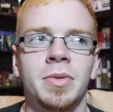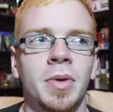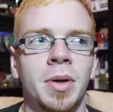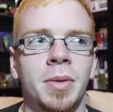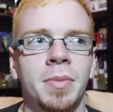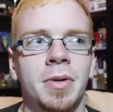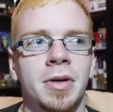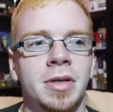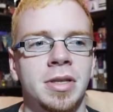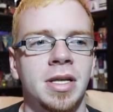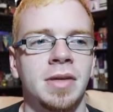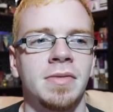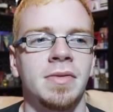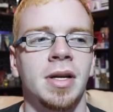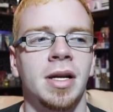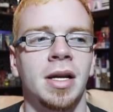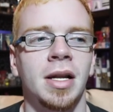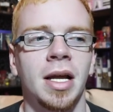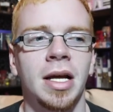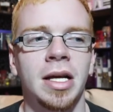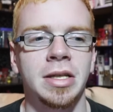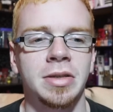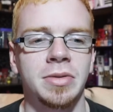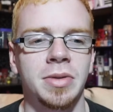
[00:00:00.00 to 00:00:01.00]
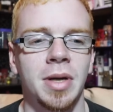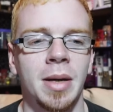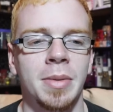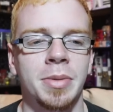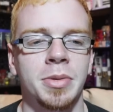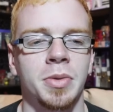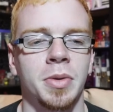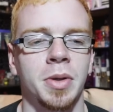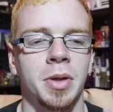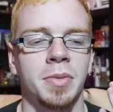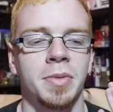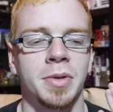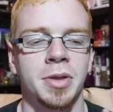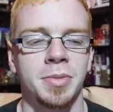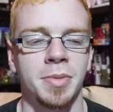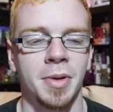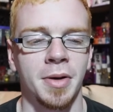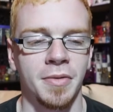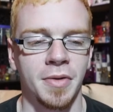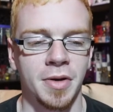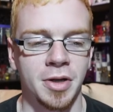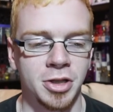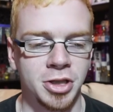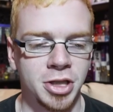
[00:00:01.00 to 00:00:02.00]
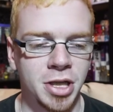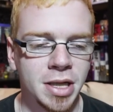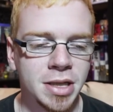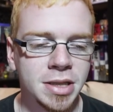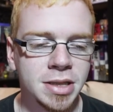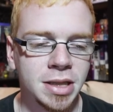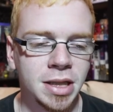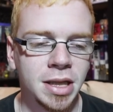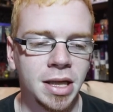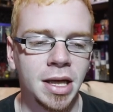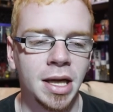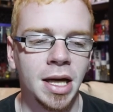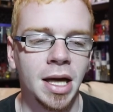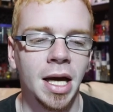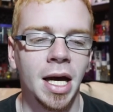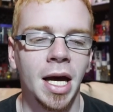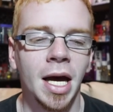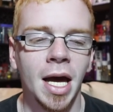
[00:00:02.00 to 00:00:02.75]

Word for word: One person I've done a of swaps with was my friend Jessie,